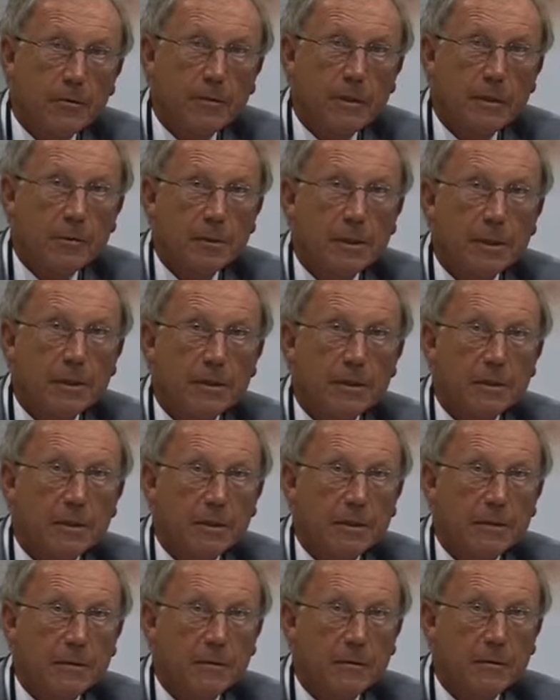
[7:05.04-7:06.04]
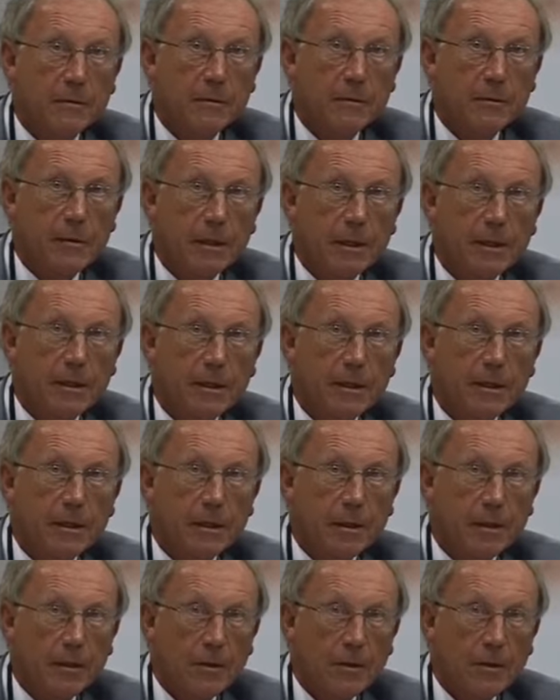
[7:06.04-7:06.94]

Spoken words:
of them needed it for reading.